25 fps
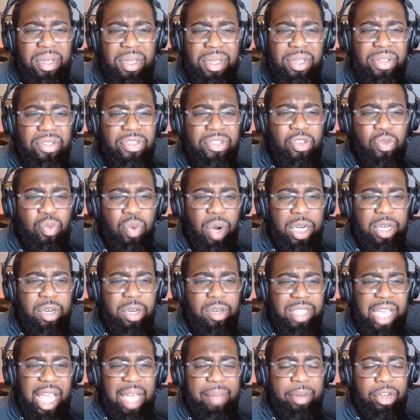Is the
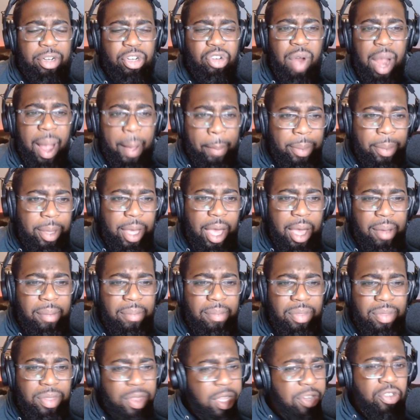Rutgers game a trap game?
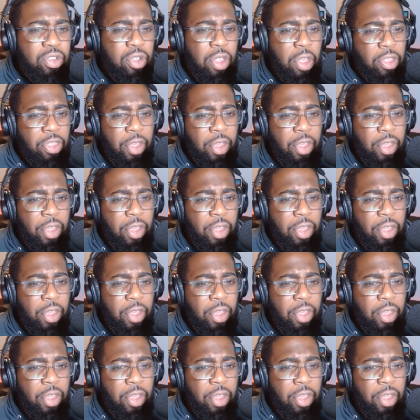These are the